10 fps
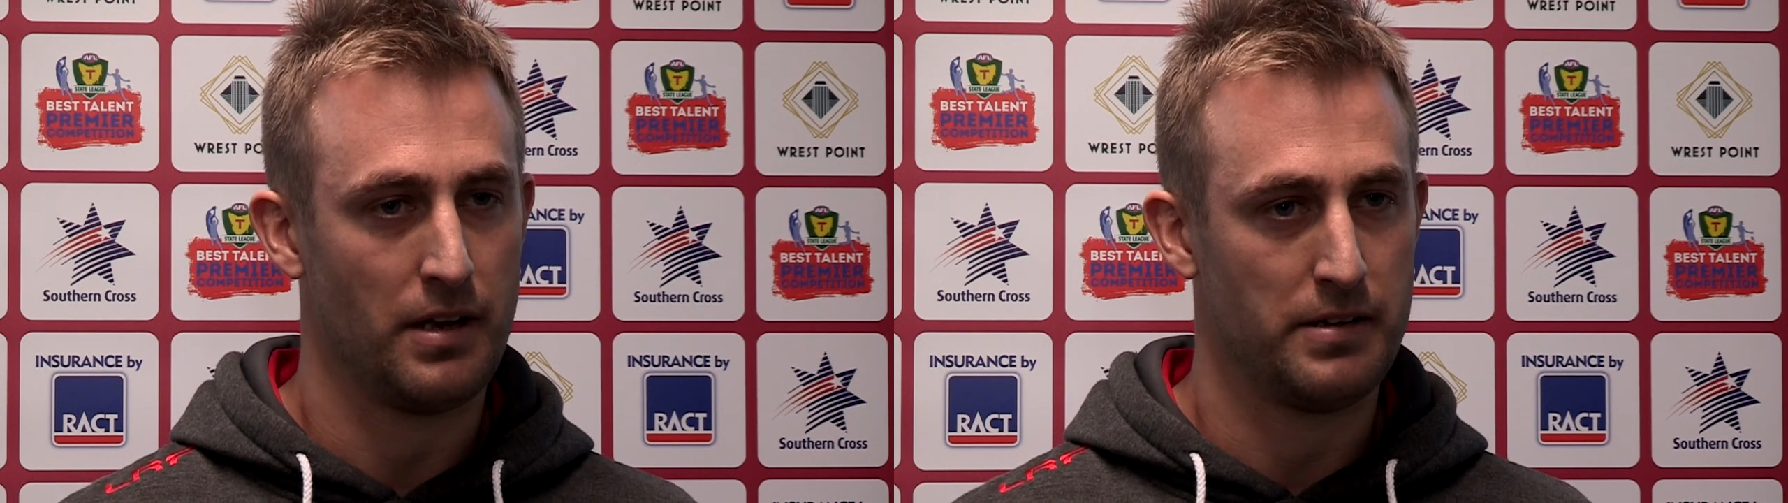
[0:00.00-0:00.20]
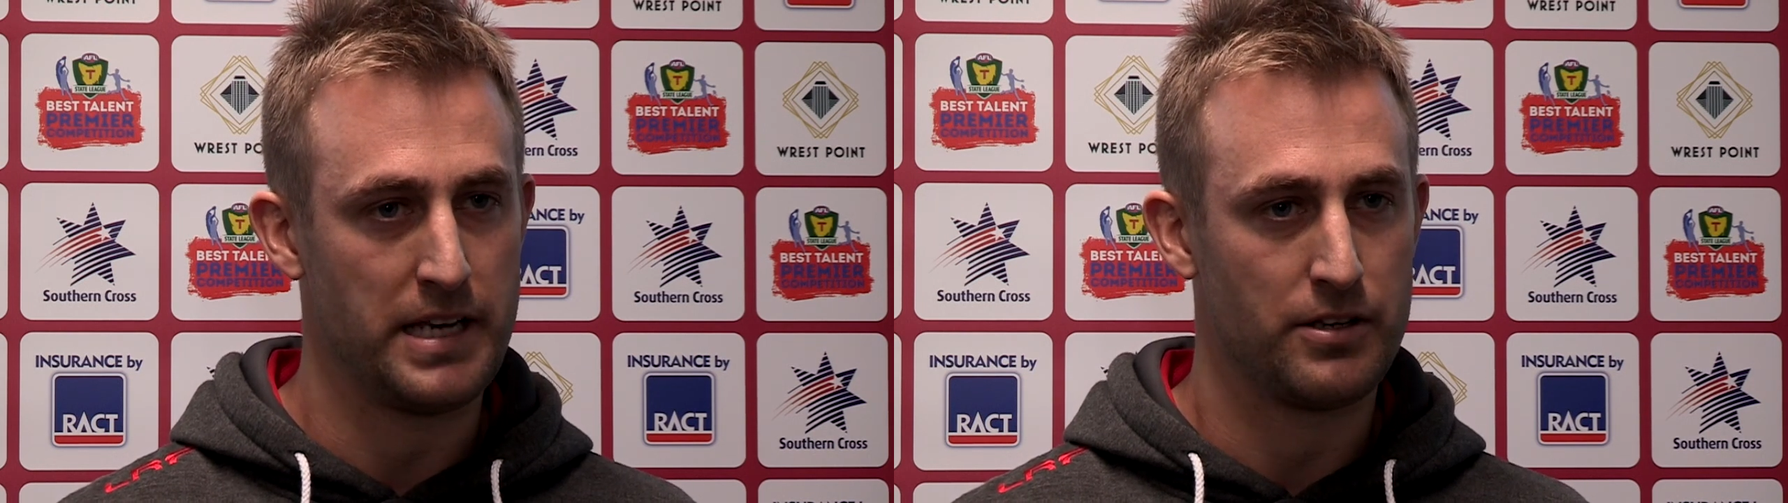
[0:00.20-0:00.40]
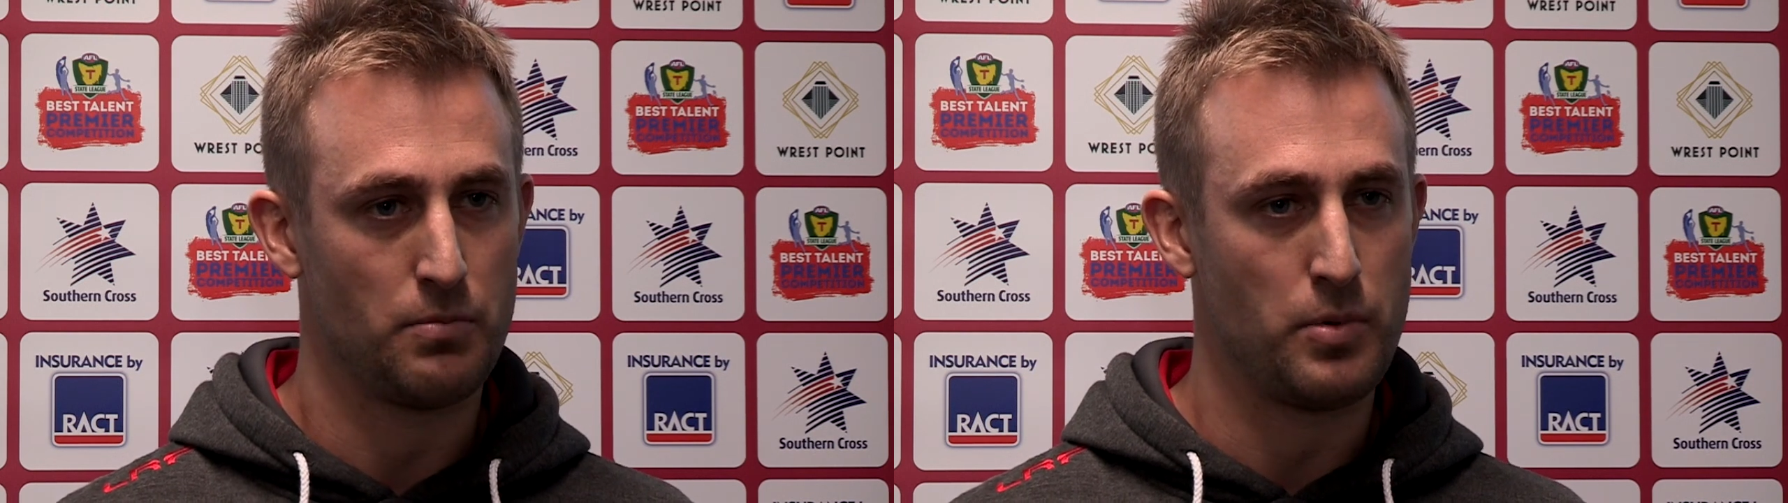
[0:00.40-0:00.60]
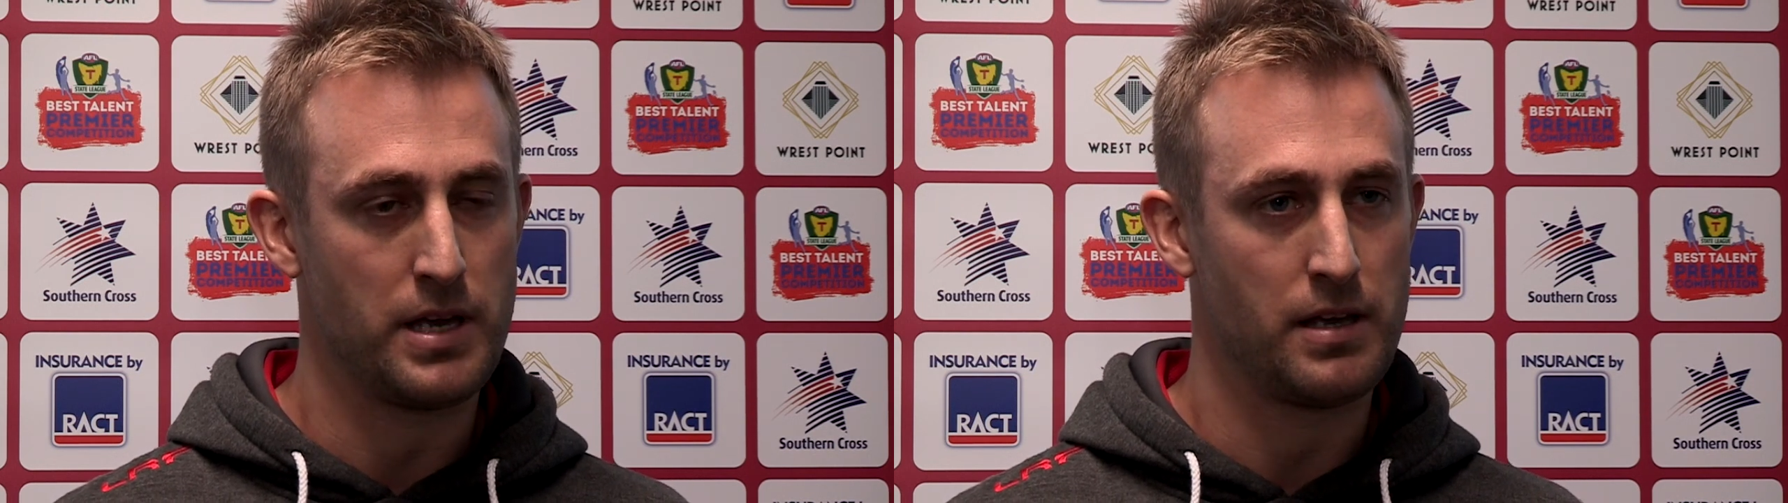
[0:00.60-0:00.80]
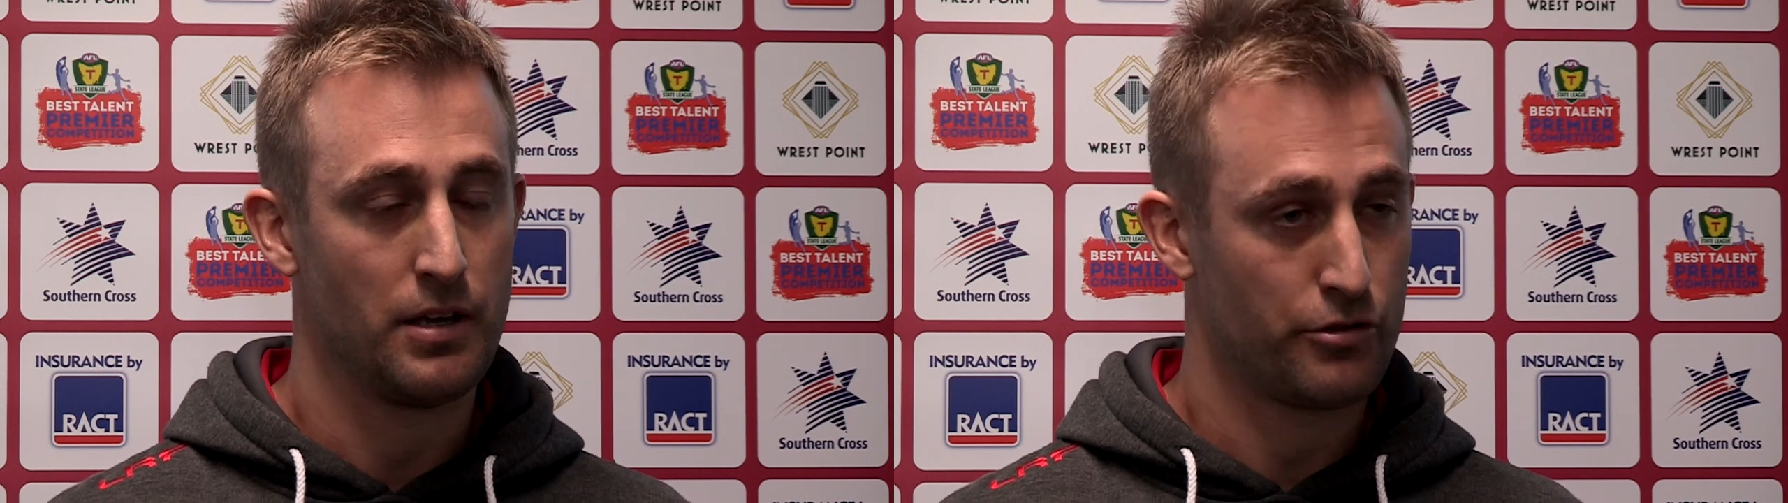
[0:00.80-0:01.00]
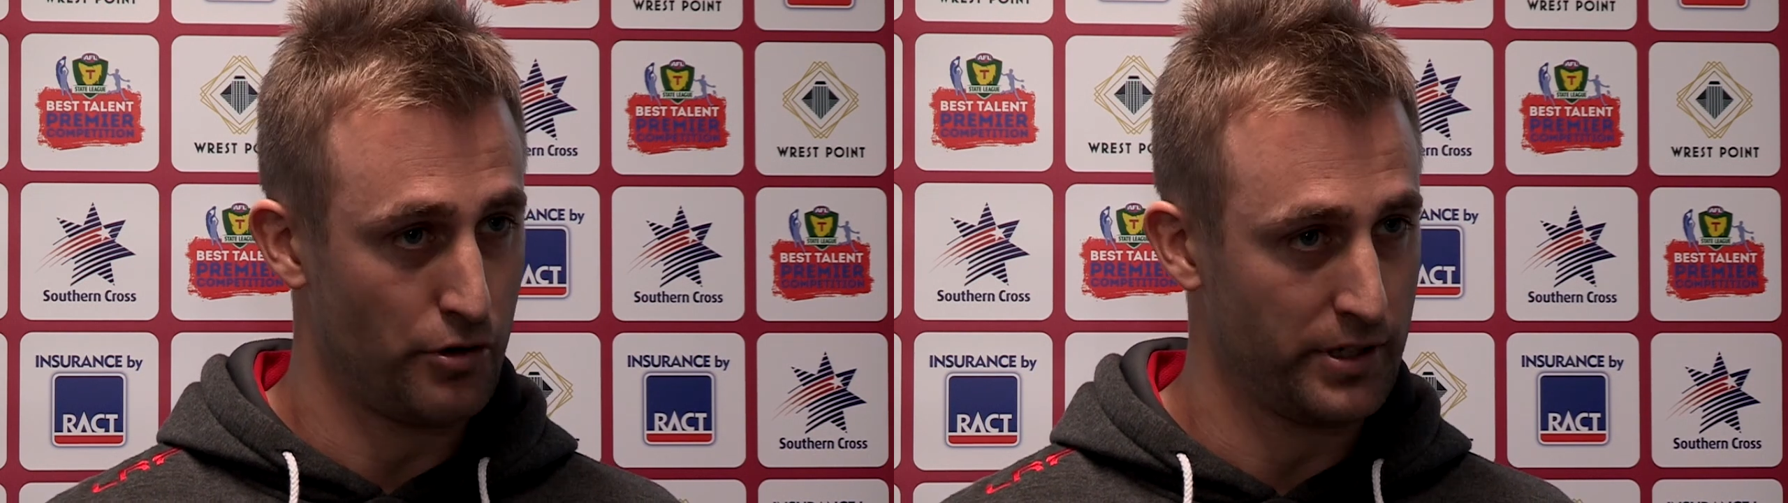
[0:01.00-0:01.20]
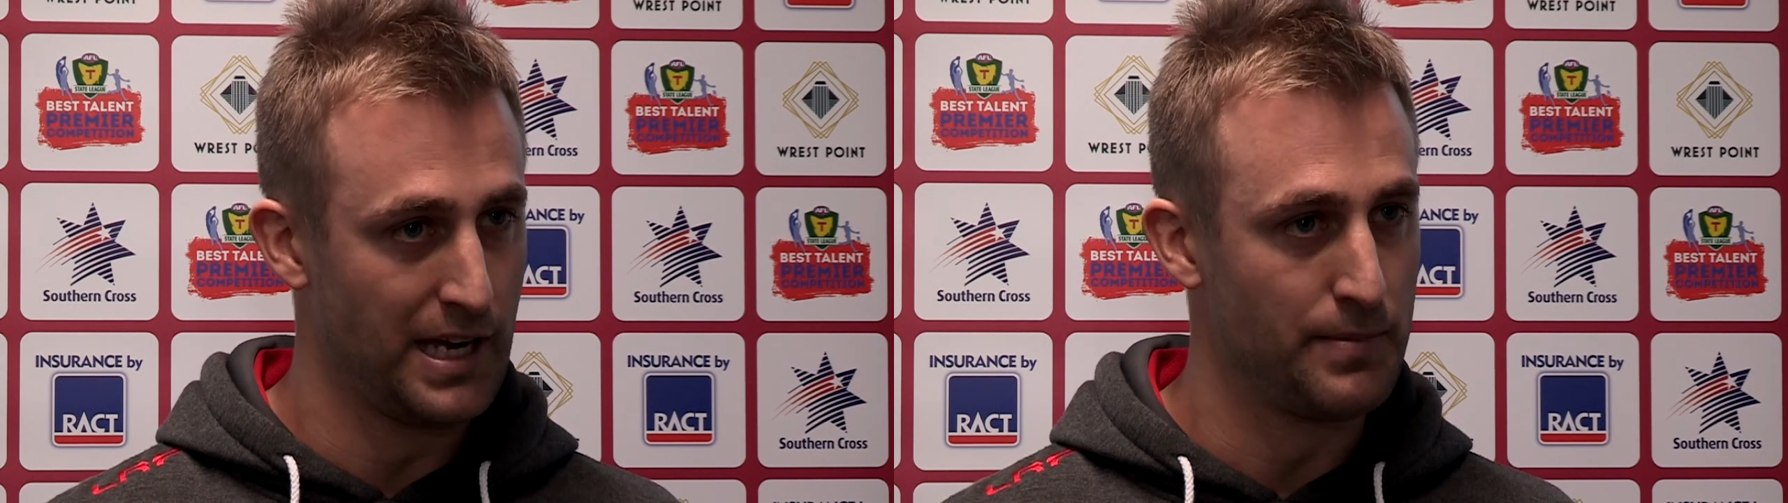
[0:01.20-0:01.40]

need to be trying to